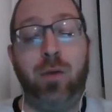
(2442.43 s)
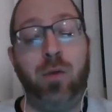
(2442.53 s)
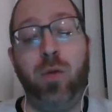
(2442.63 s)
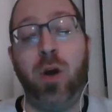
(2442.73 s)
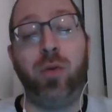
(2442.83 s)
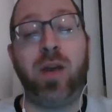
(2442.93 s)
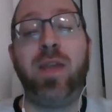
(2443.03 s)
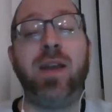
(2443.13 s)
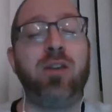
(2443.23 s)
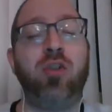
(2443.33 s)
Who knows? I
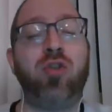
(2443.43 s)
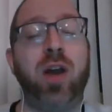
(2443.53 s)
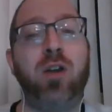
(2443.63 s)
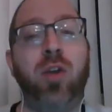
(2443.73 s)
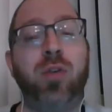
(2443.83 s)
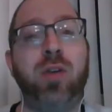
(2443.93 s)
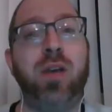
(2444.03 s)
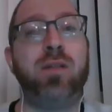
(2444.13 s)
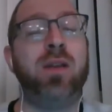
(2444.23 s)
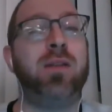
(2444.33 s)
think he's going to try and close the
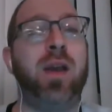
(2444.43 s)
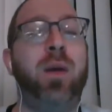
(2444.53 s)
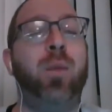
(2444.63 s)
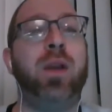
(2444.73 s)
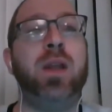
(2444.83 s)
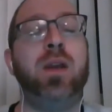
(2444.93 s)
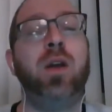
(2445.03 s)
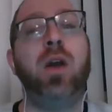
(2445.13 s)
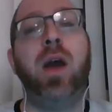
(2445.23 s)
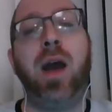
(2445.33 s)
distance, and
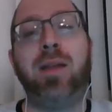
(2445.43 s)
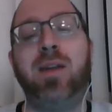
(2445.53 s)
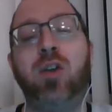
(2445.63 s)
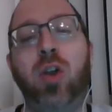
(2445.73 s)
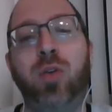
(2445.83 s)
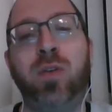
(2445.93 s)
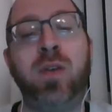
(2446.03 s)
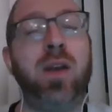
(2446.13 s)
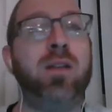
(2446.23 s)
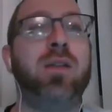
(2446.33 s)
as he closes
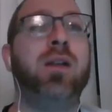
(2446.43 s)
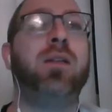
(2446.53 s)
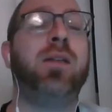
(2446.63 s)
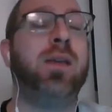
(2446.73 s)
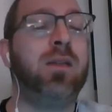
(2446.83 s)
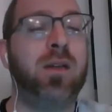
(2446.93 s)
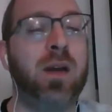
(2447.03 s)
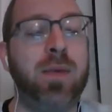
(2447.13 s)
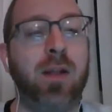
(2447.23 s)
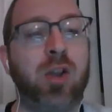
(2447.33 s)
the distance, because he's going
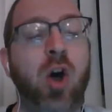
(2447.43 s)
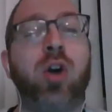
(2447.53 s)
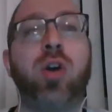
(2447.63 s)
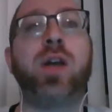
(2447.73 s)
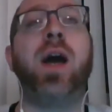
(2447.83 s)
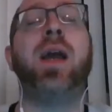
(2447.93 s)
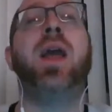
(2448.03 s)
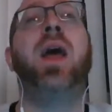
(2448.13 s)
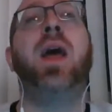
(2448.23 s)
to be the longer guy,